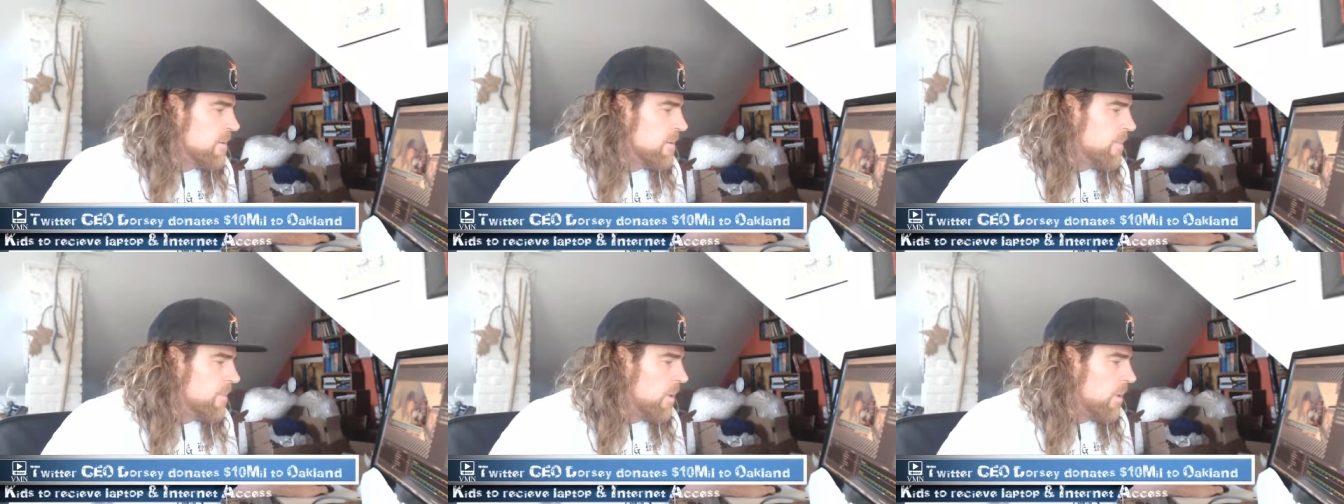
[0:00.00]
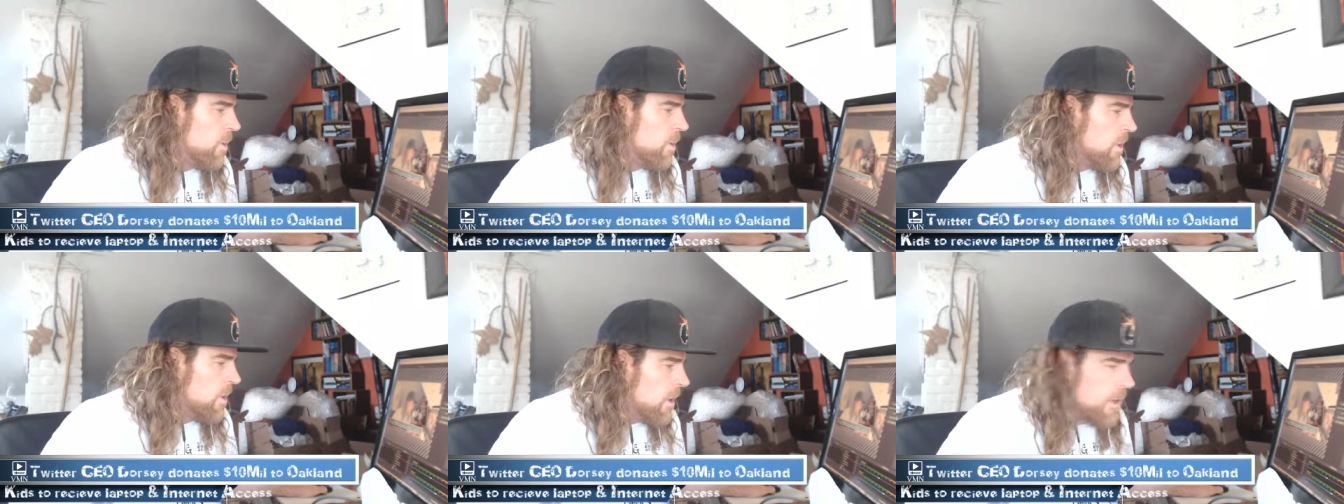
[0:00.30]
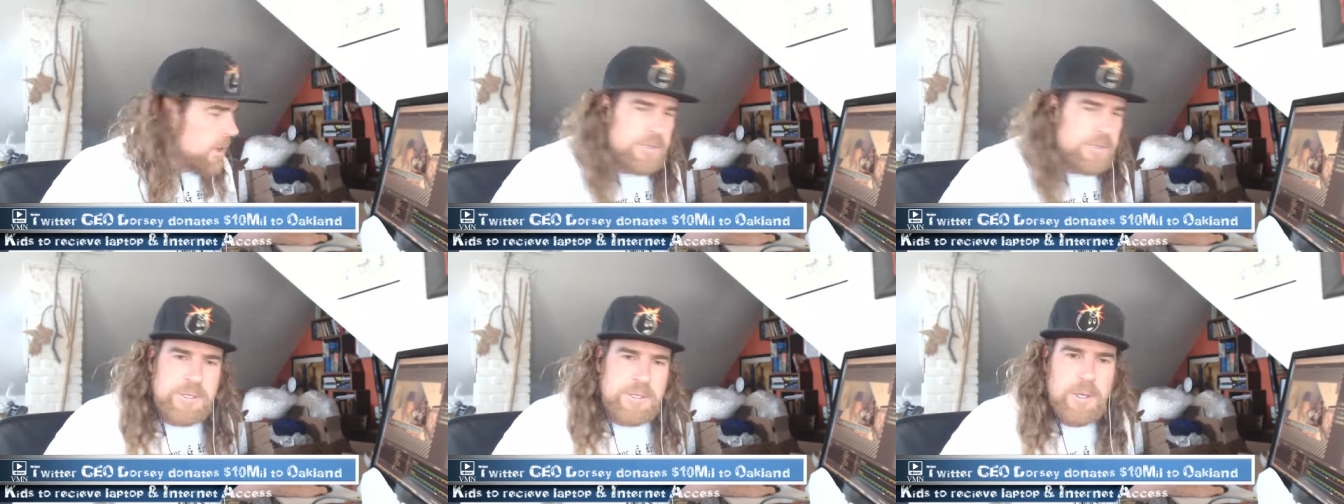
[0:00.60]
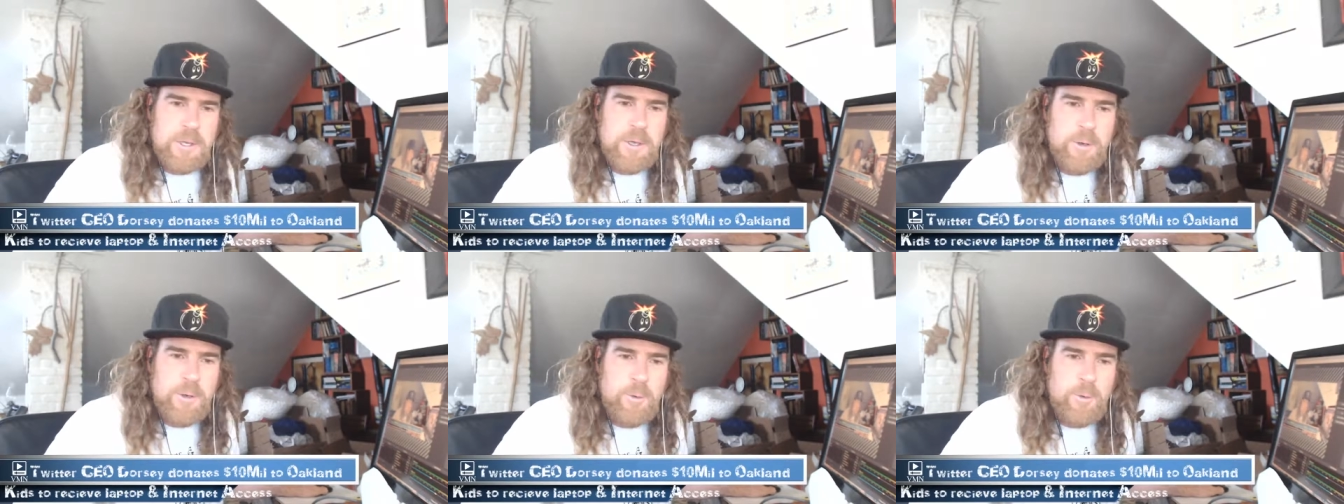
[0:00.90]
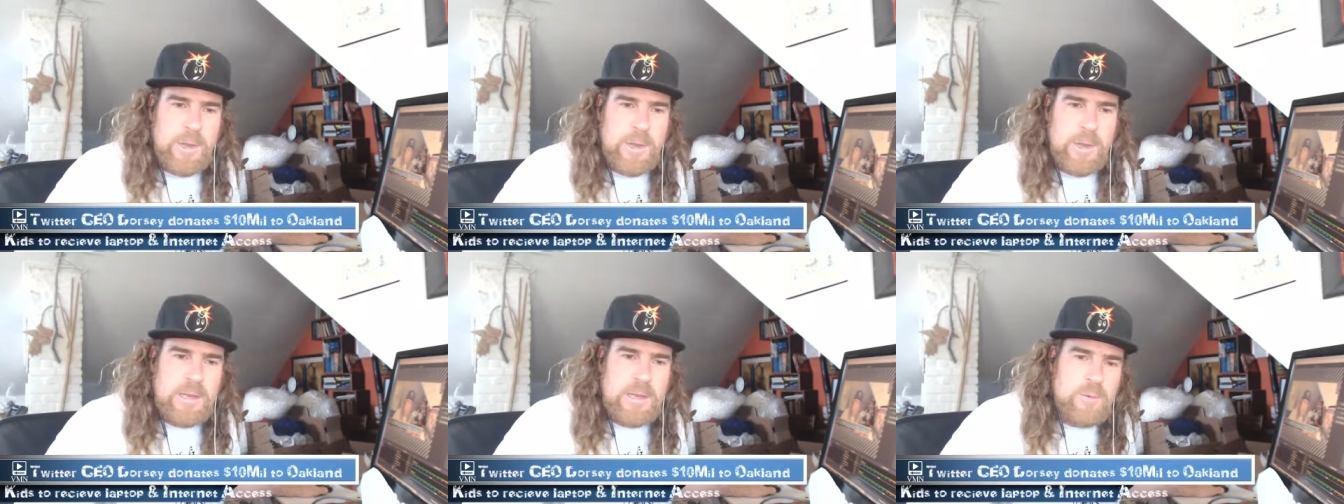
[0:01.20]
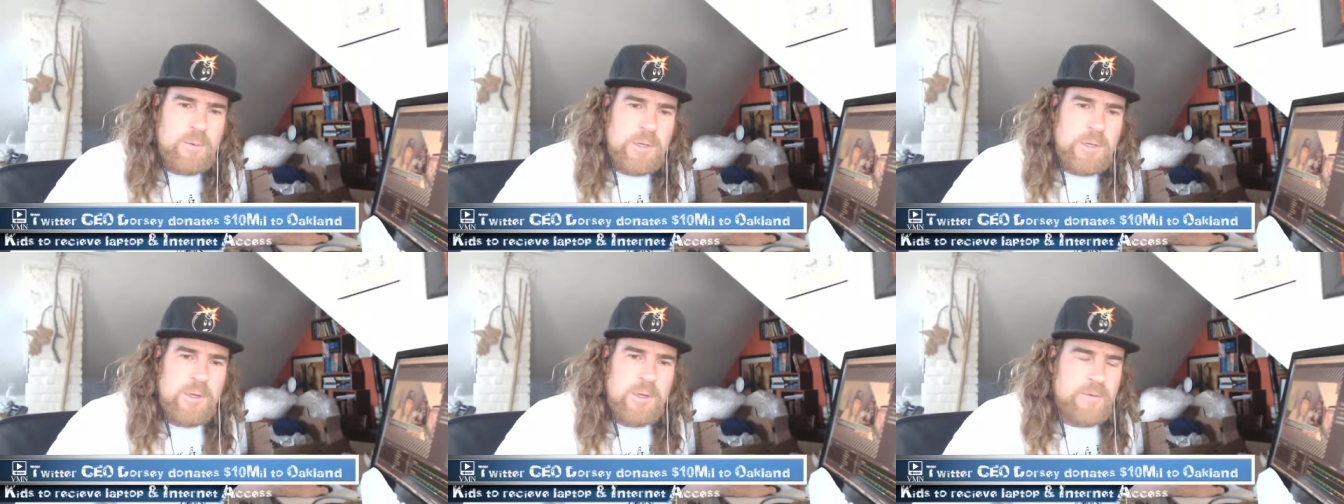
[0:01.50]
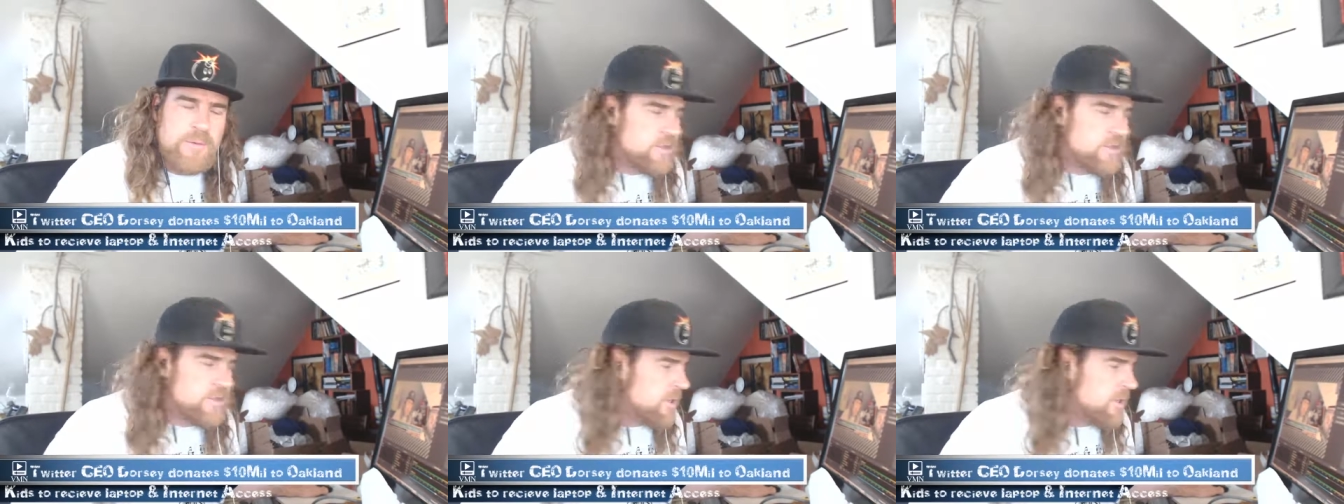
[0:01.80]
but we're also we we do
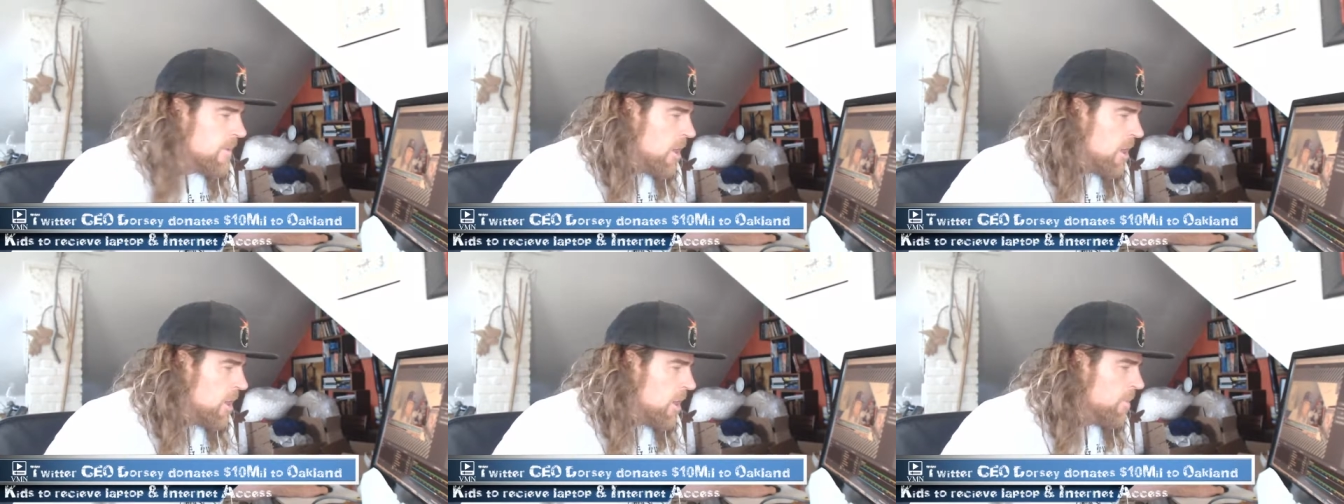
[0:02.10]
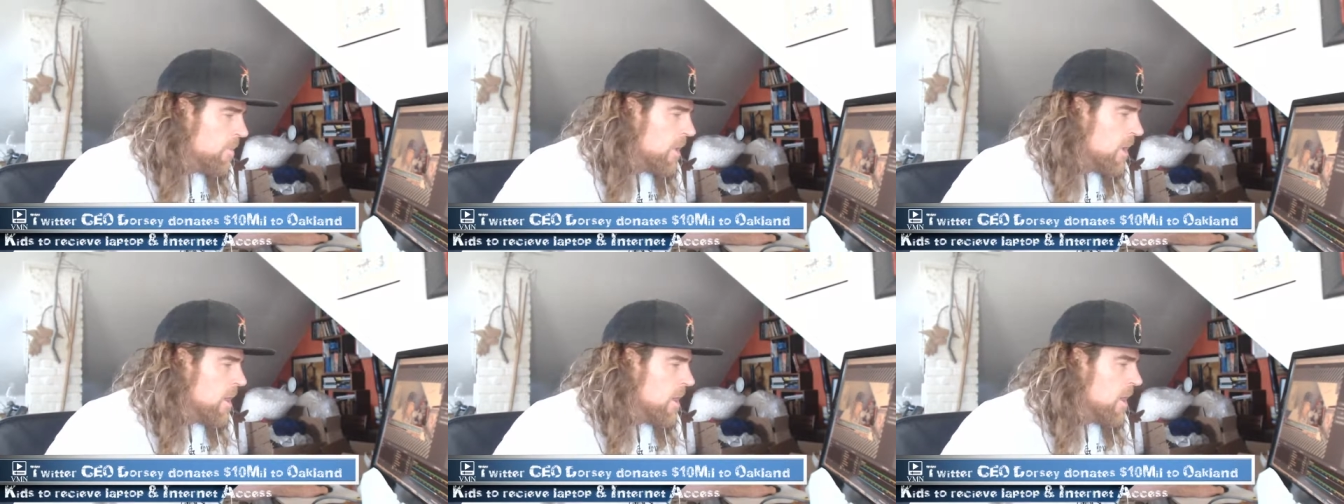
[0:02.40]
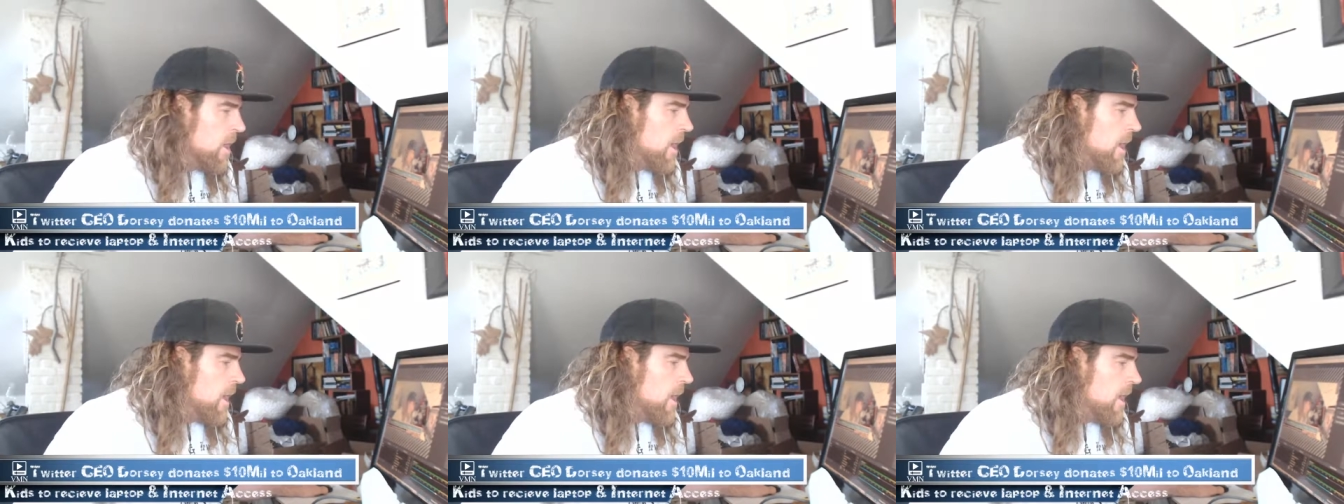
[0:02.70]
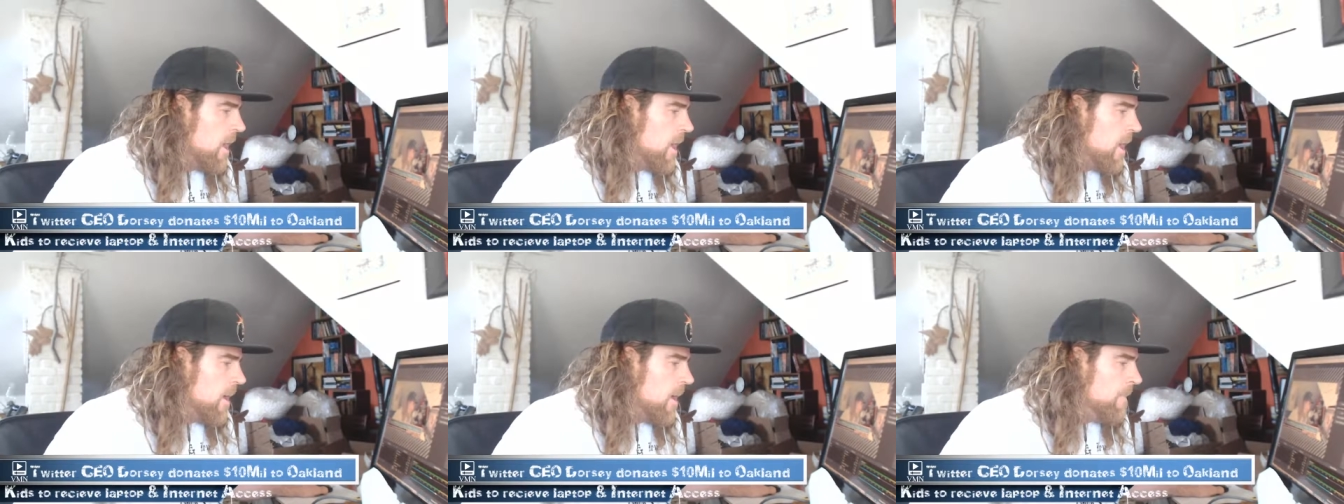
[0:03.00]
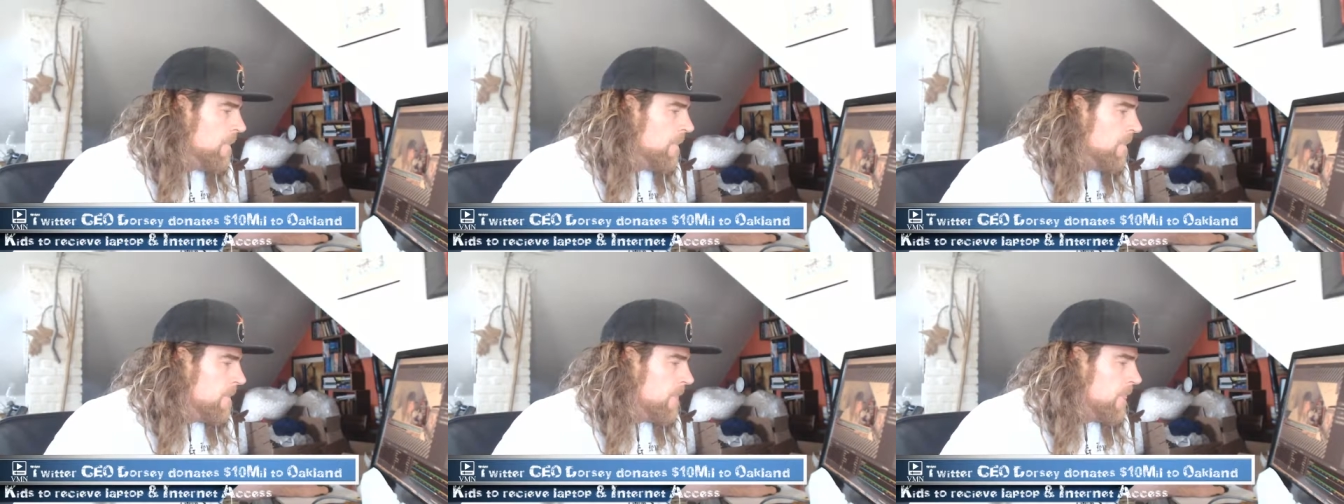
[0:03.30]
have some help um,